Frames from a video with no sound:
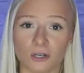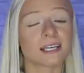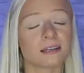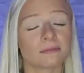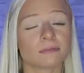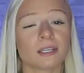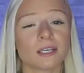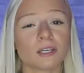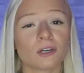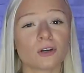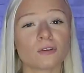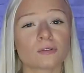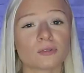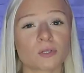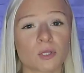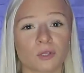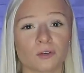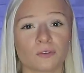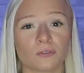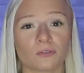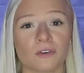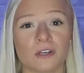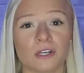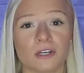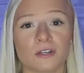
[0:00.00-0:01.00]
Same thing goes with
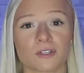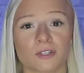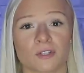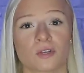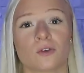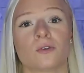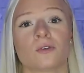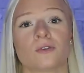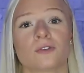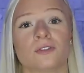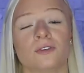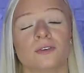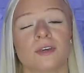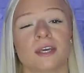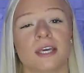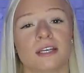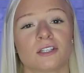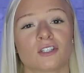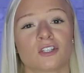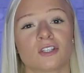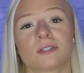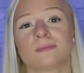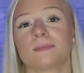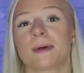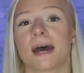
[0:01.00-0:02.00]
your fitness goals. You can't just